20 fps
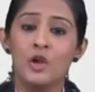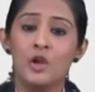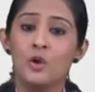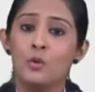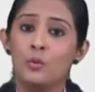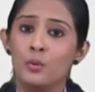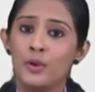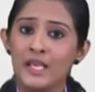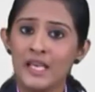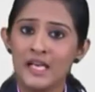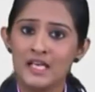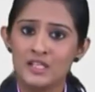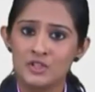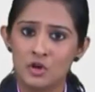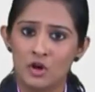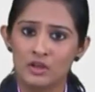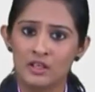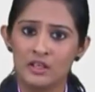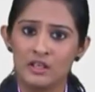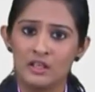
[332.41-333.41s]
We are
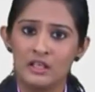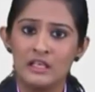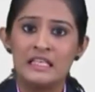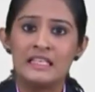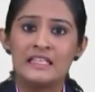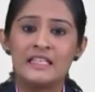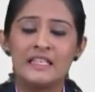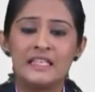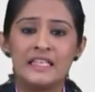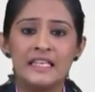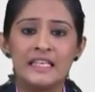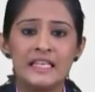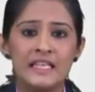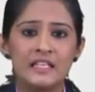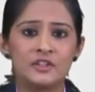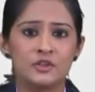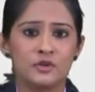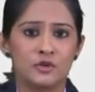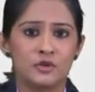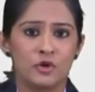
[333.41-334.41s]
talking
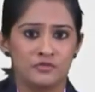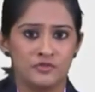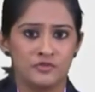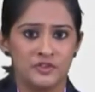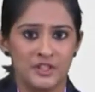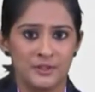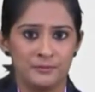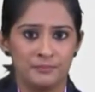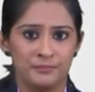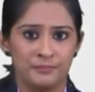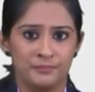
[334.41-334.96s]
either of them.